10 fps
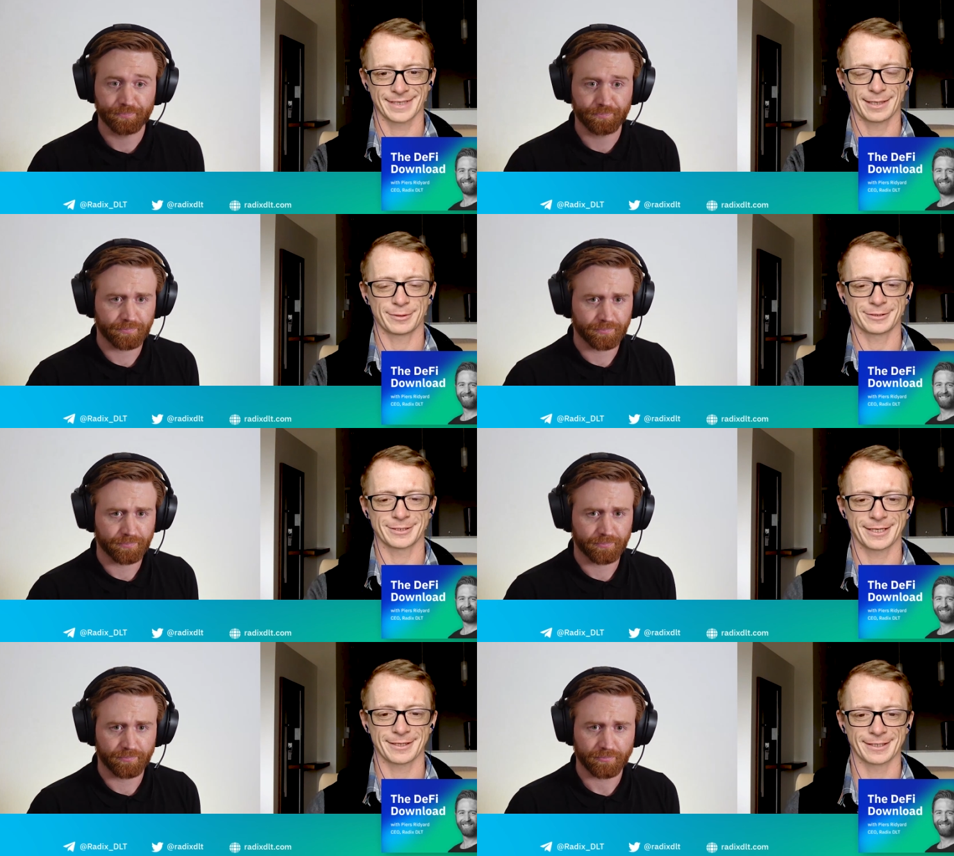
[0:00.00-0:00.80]
Speaker 1: Hey,
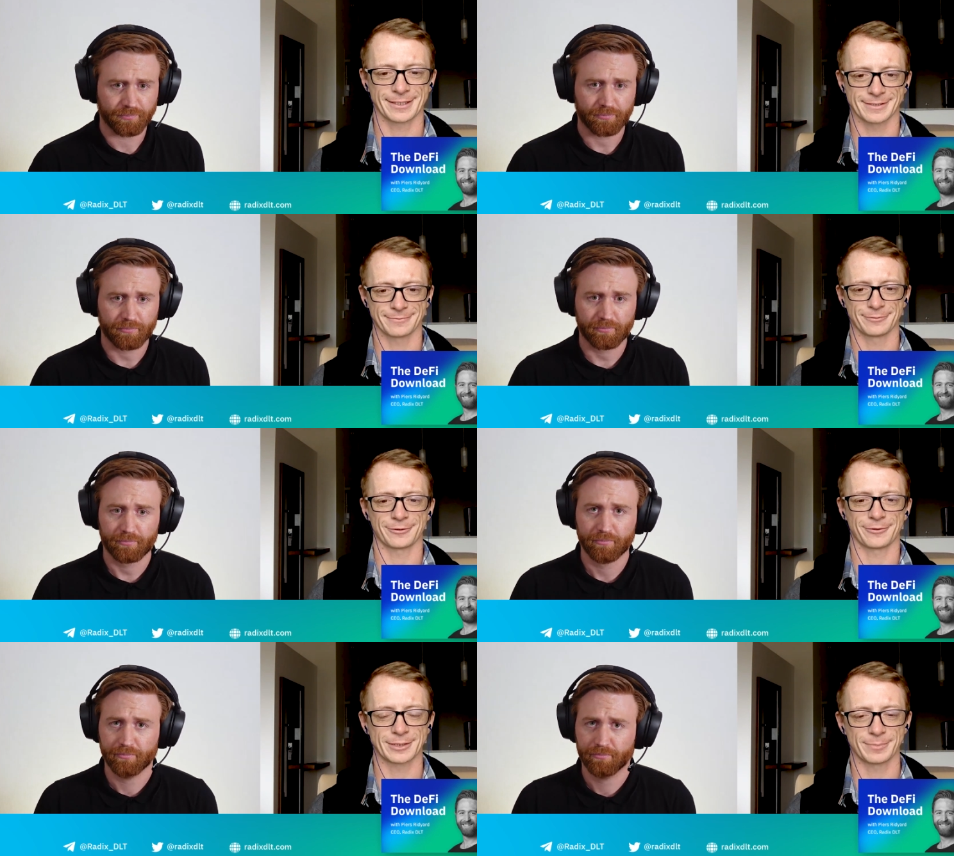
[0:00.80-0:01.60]
Piers. Yeah, thanks.
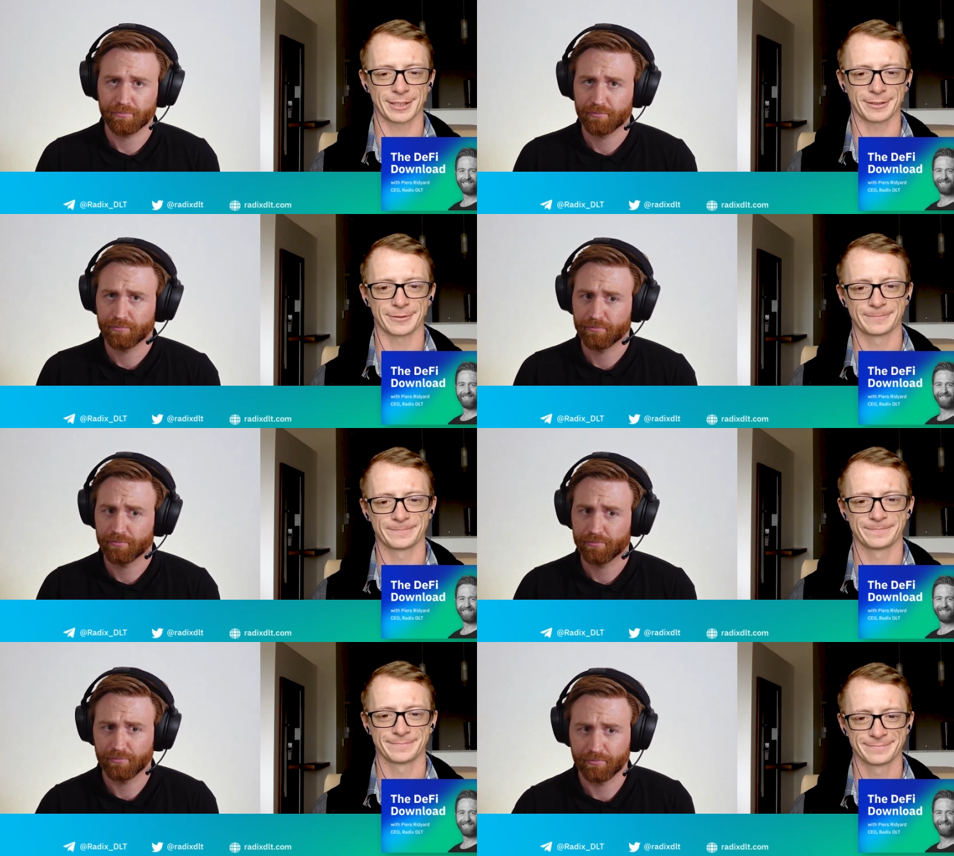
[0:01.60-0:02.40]
Really great to be here.
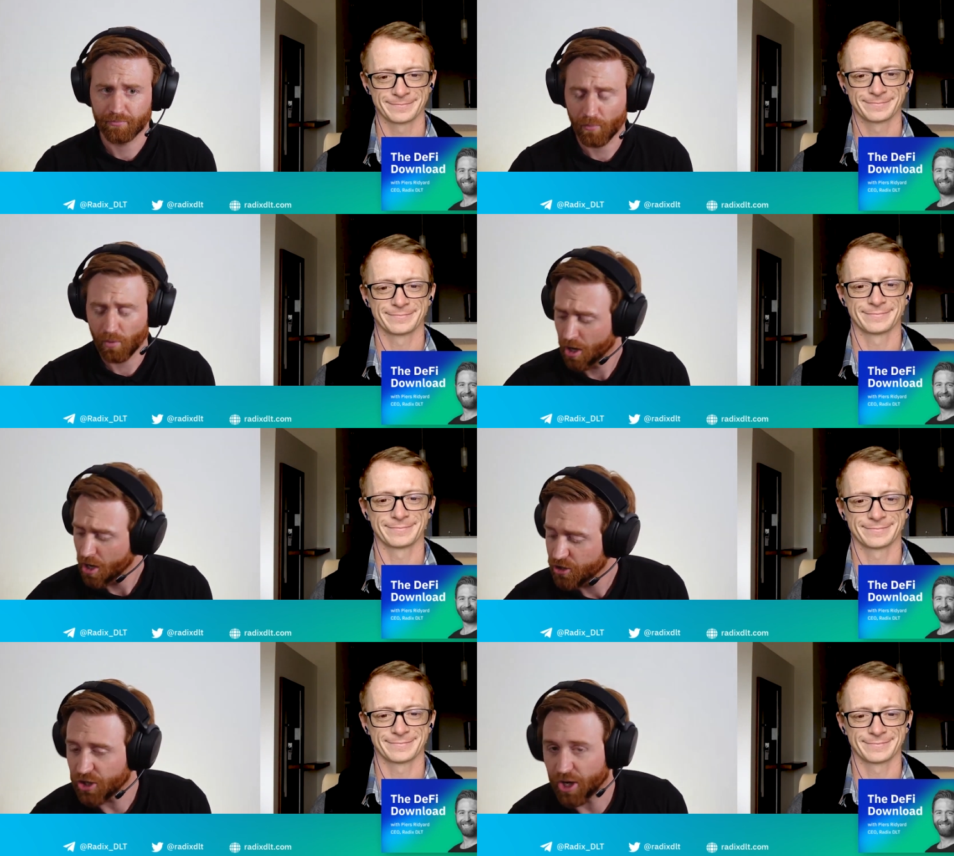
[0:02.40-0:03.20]

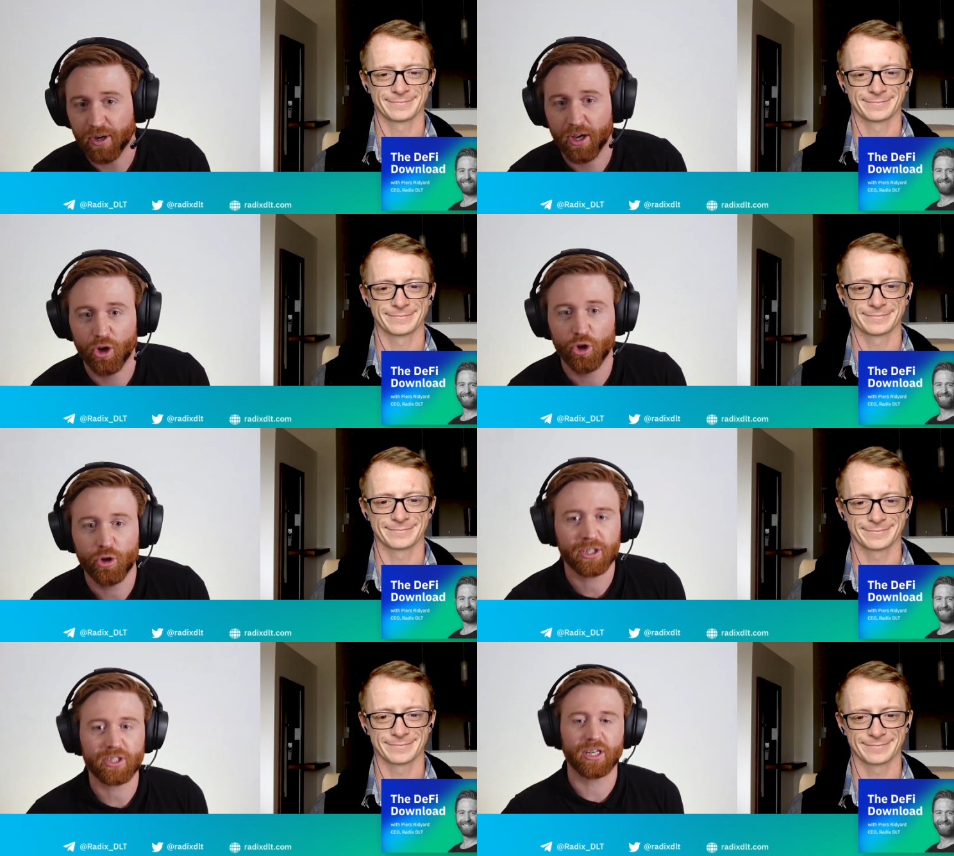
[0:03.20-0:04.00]
Speaker 2: So,
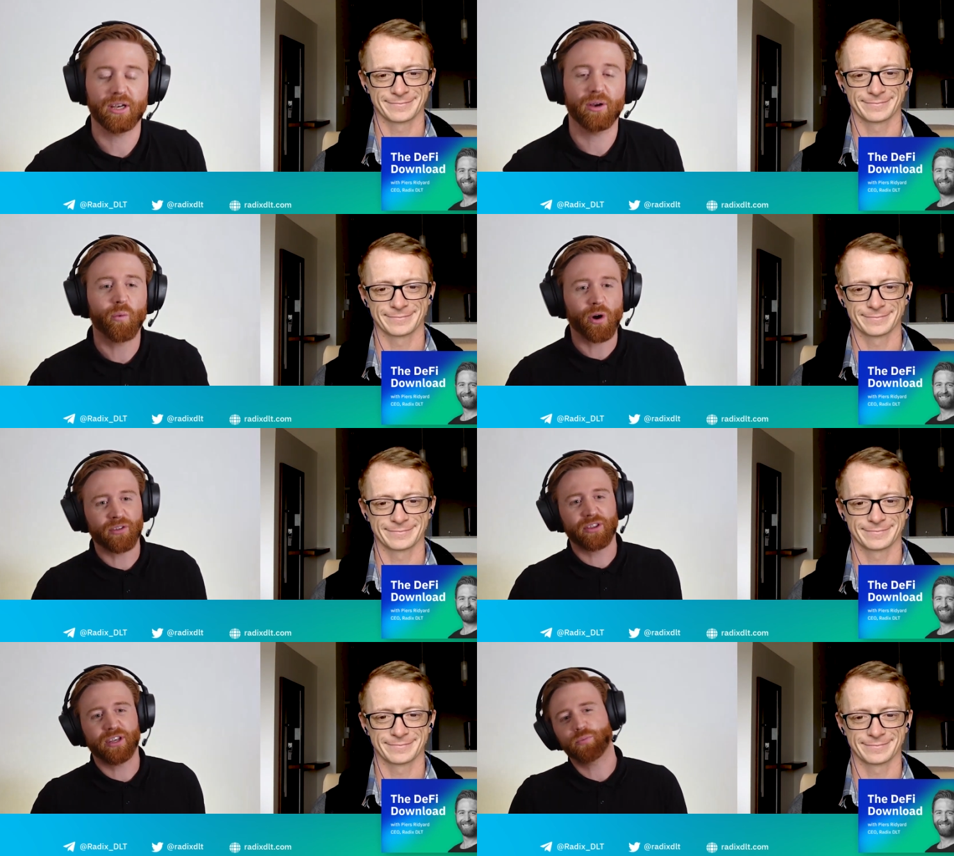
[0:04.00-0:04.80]
UMA's
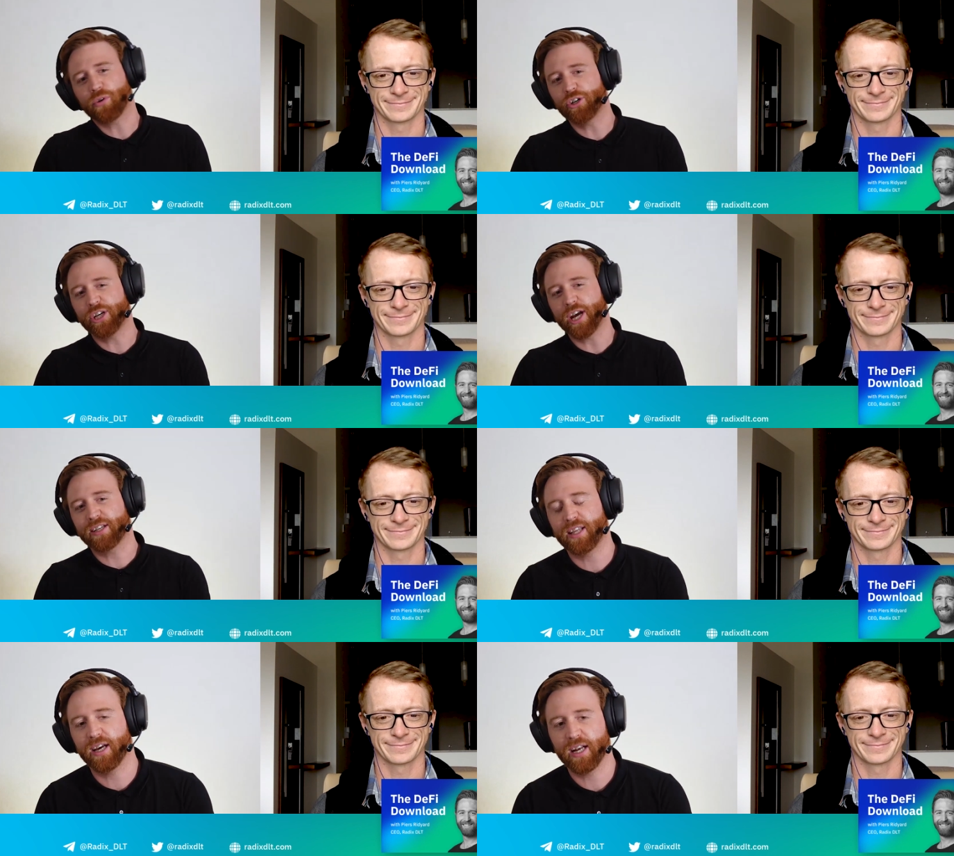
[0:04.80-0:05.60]
one of these
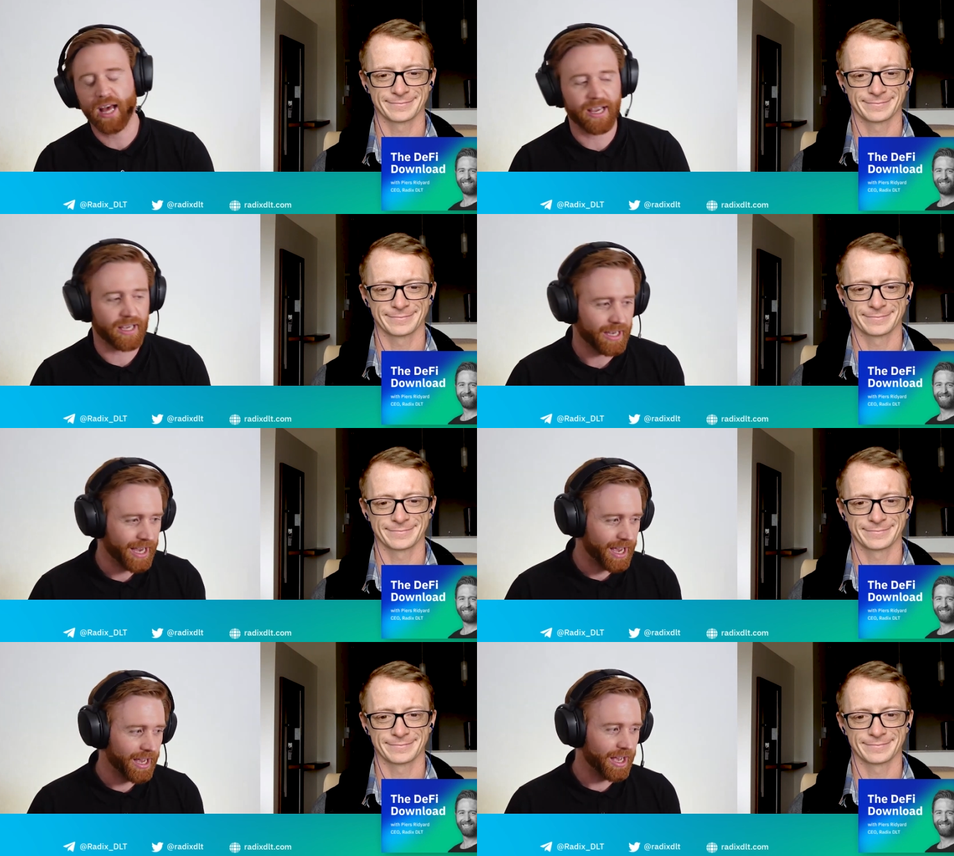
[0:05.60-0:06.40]
projects that, like,
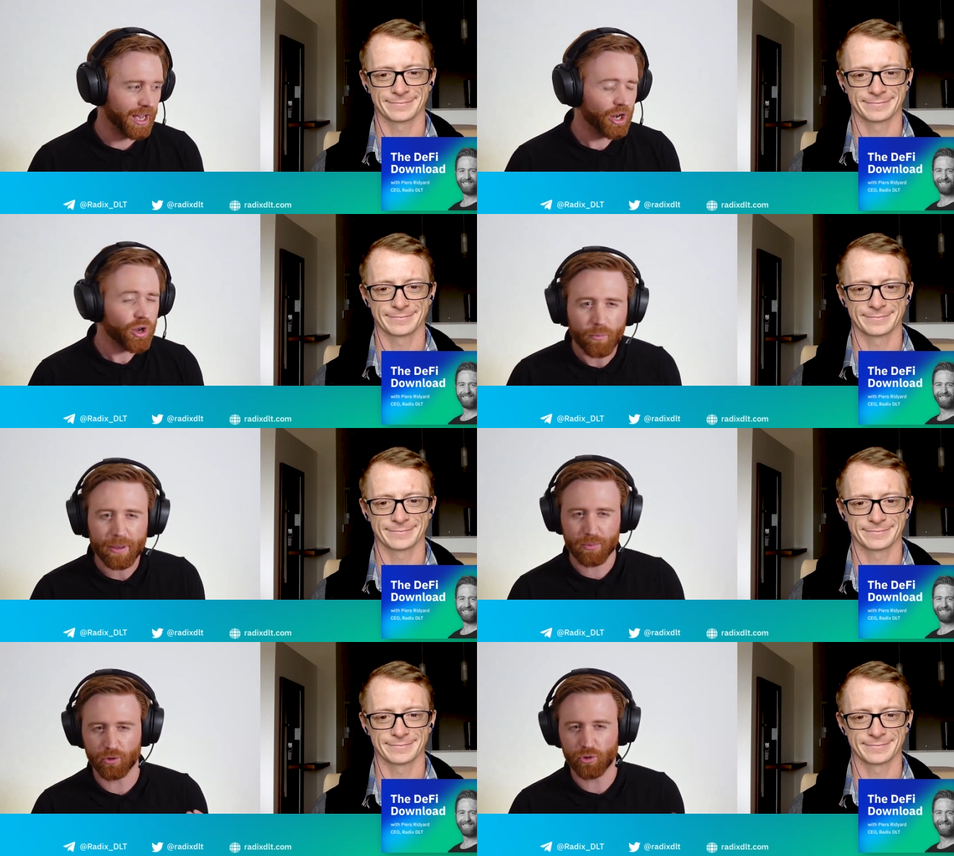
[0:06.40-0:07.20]
a lot of
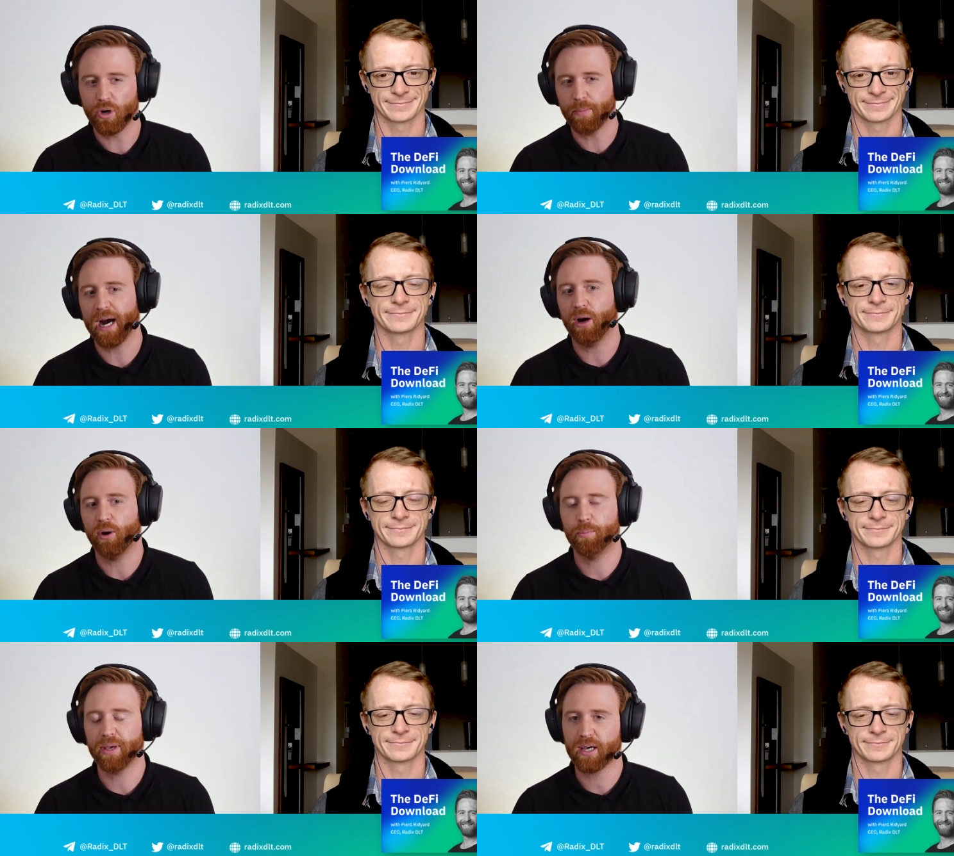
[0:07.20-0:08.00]
people talk
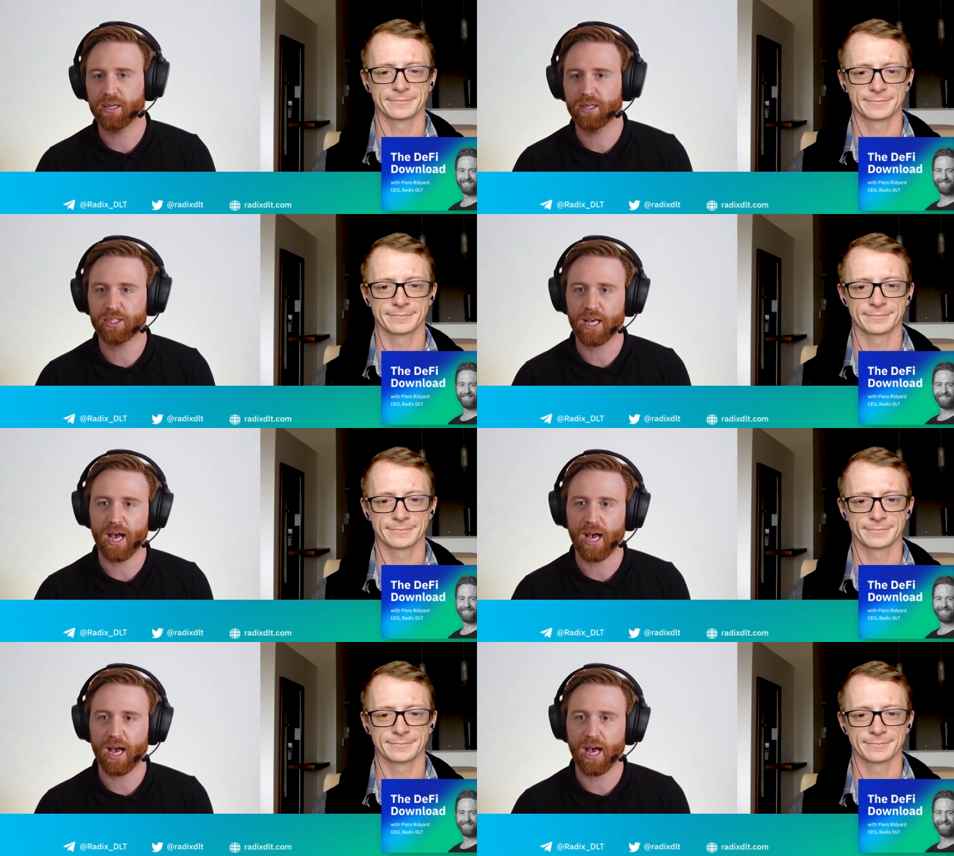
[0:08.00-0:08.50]
about because